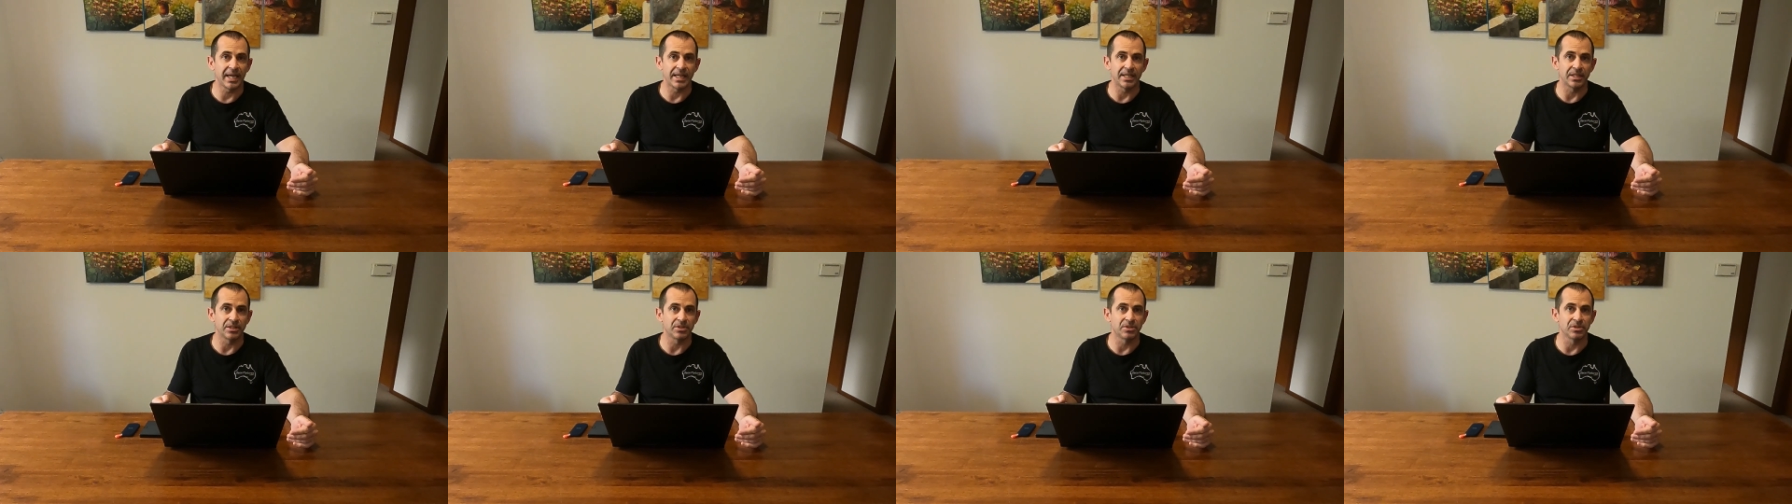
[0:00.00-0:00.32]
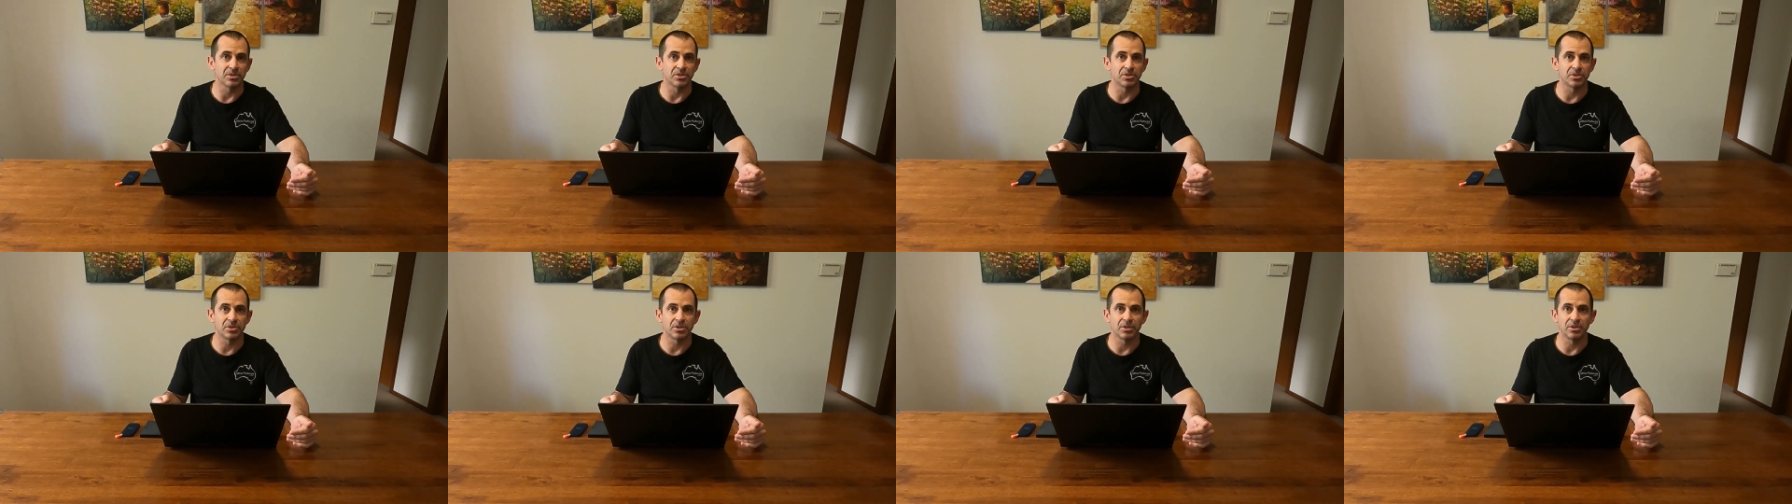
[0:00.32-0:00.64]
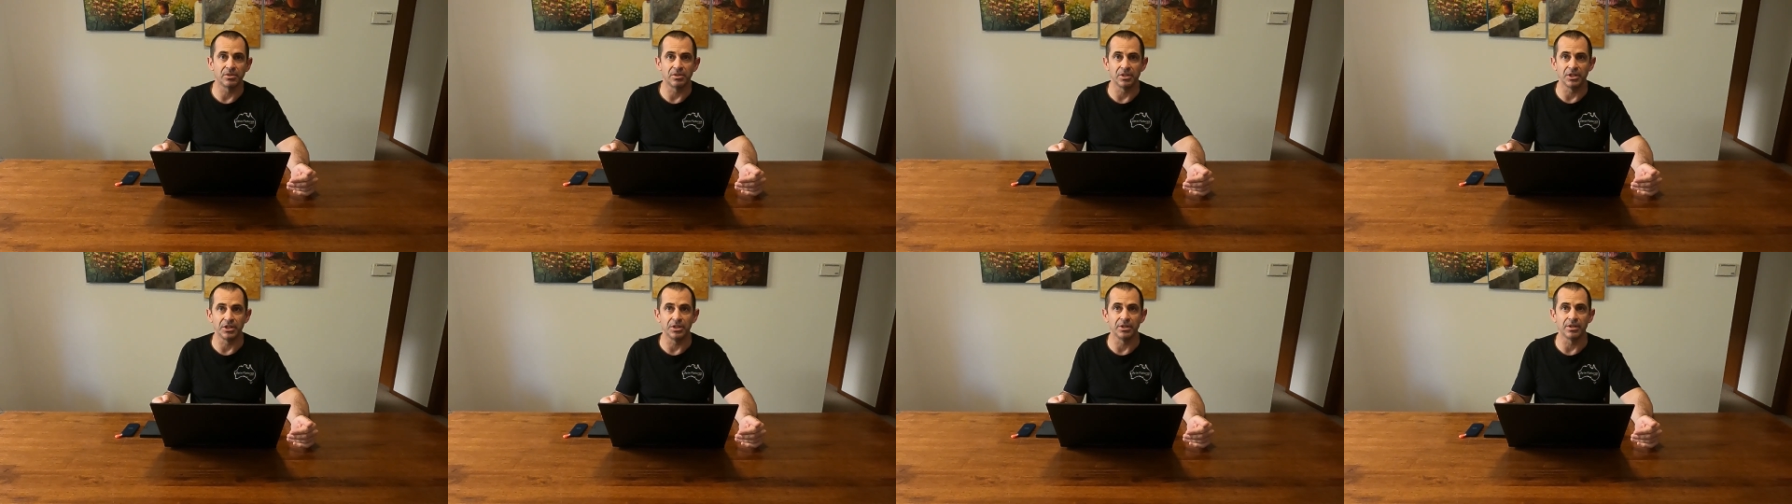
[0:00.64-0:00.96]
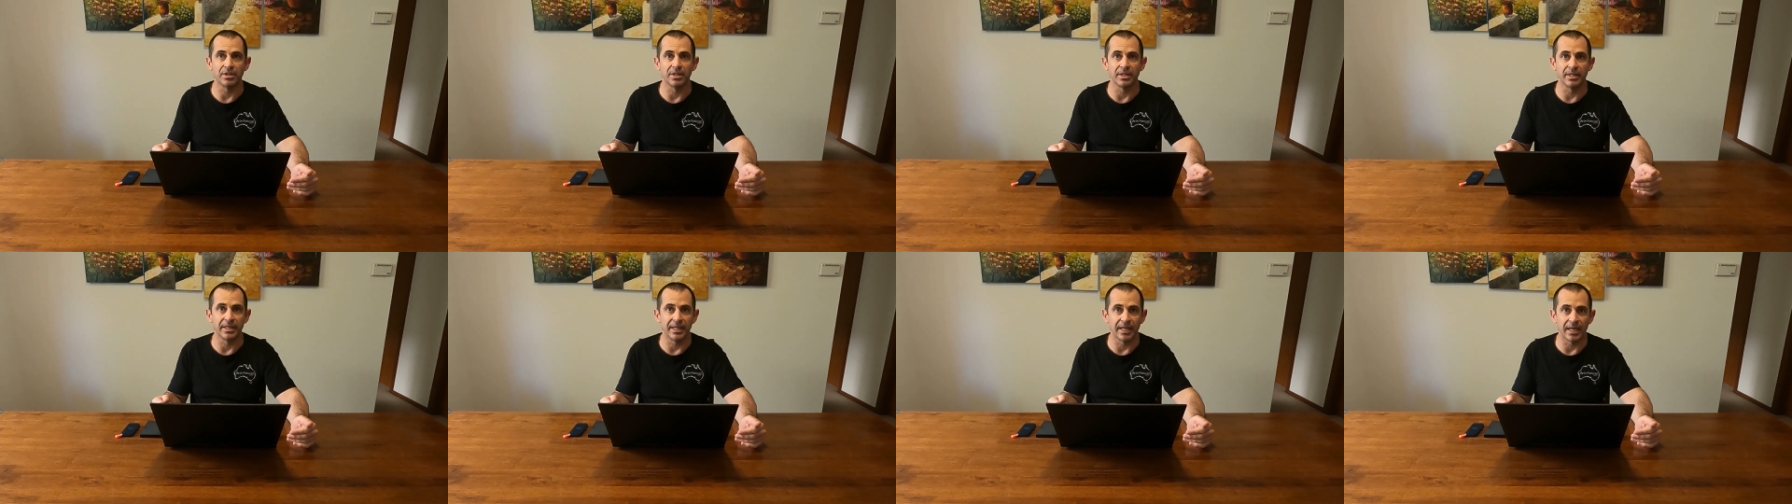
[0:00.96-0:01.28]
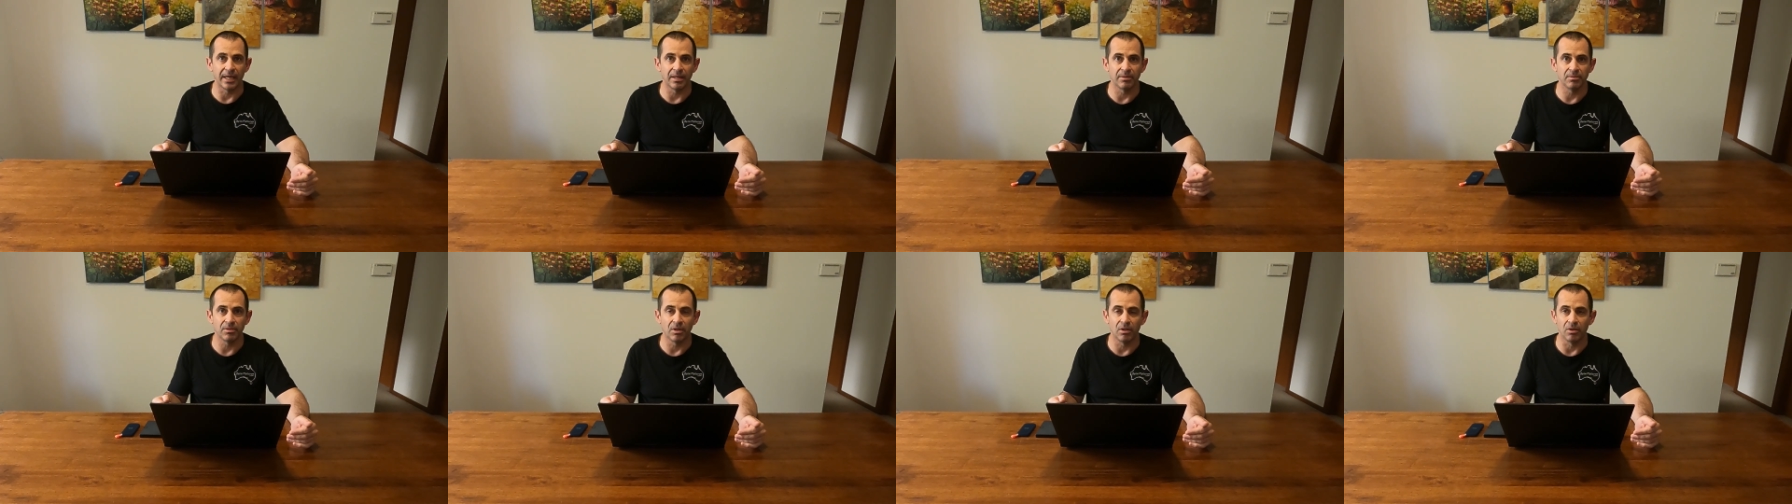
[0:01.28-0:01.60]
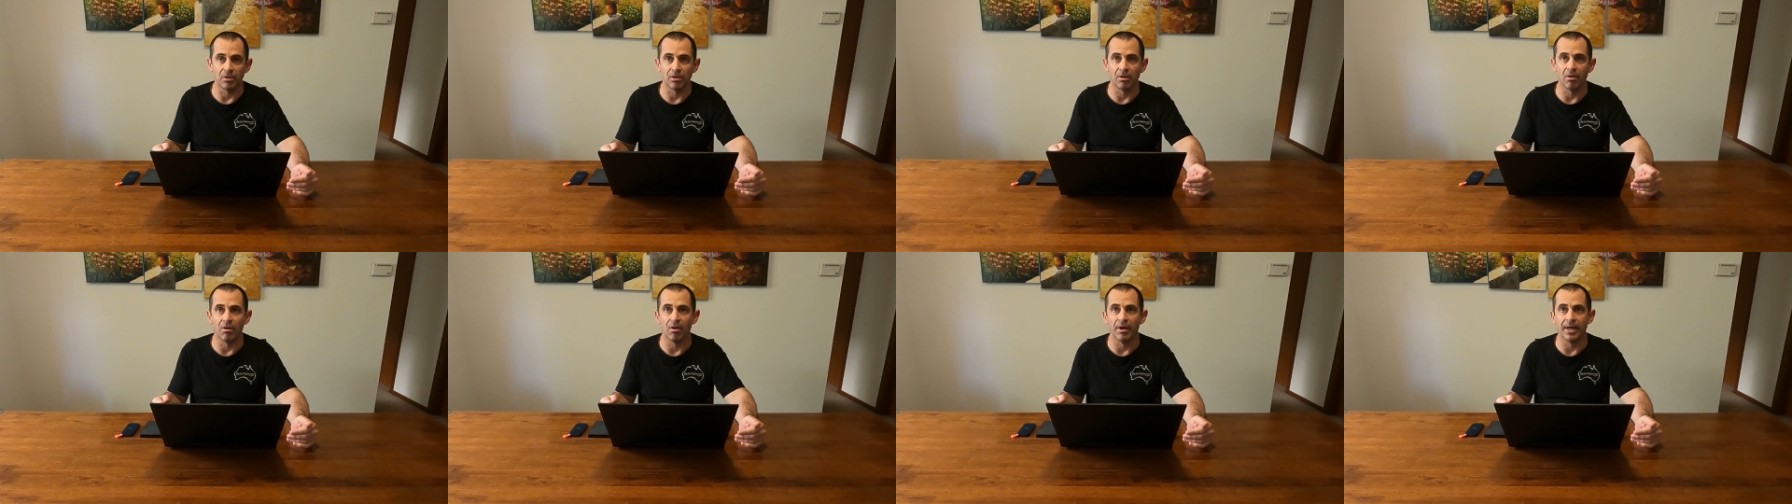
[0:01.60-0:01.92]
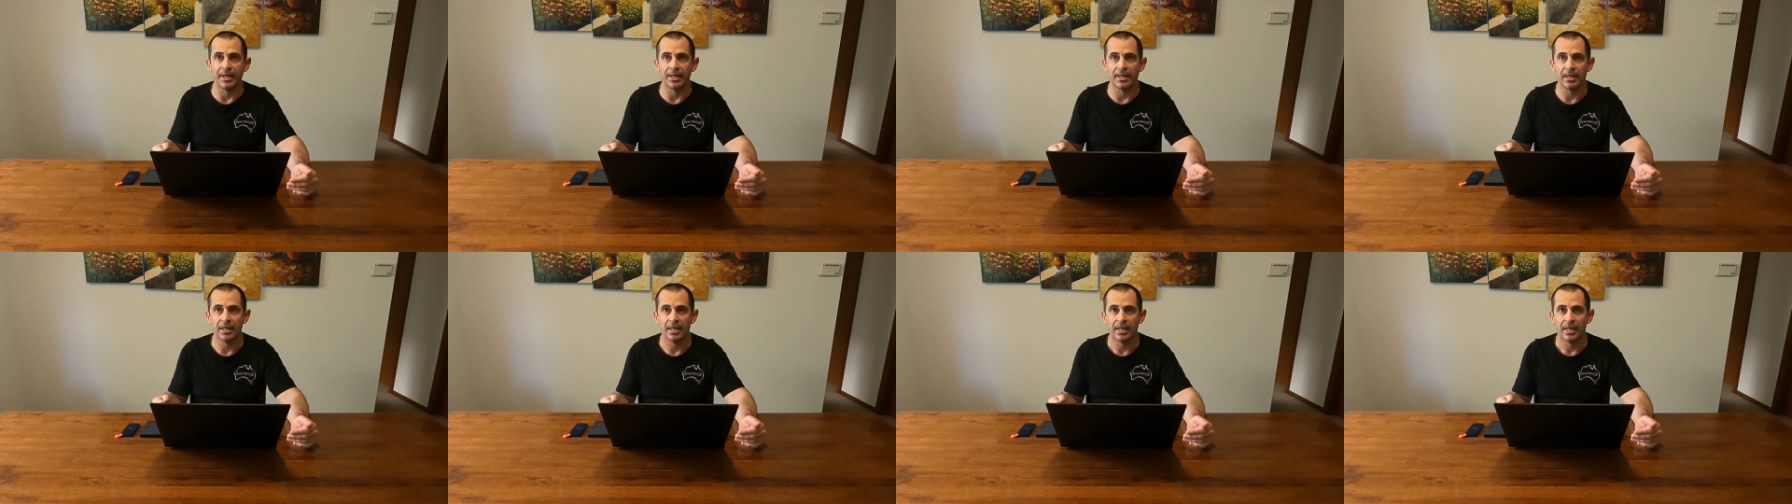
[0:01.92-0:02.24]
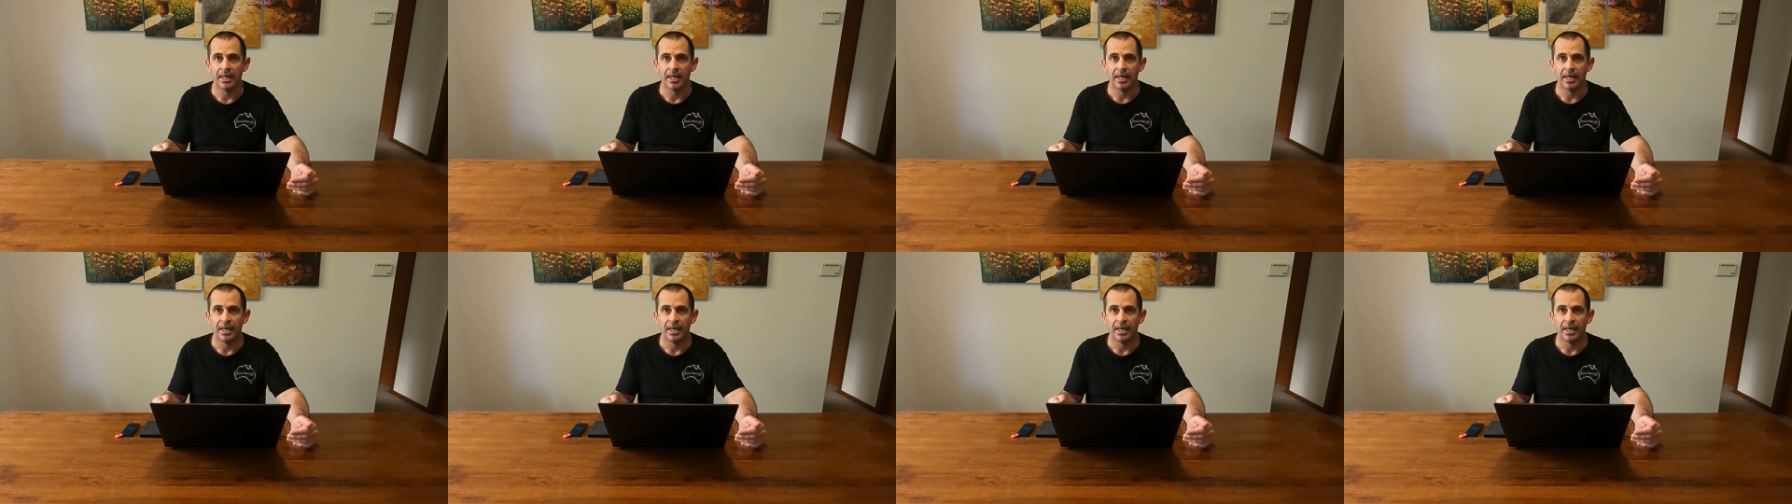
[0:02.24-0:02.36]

editors that you can get online.